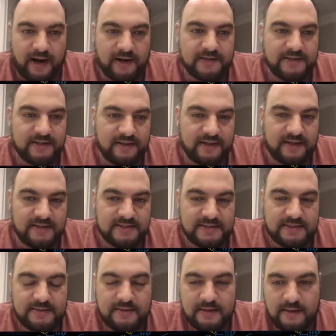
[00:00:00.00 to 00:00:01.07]
prior to
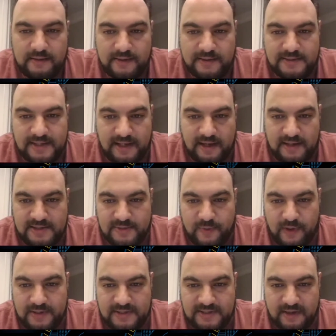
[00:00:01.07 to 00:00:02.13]
this, the T
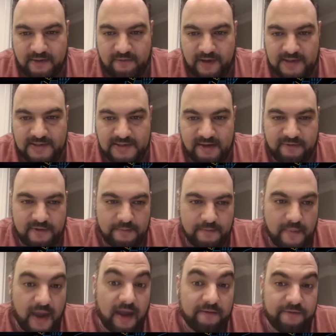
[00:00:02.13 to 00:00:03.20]
S one
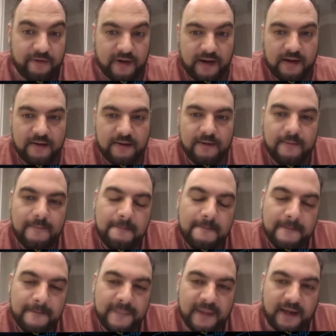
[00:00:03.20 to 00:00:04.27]
seventy-seven Maverick. The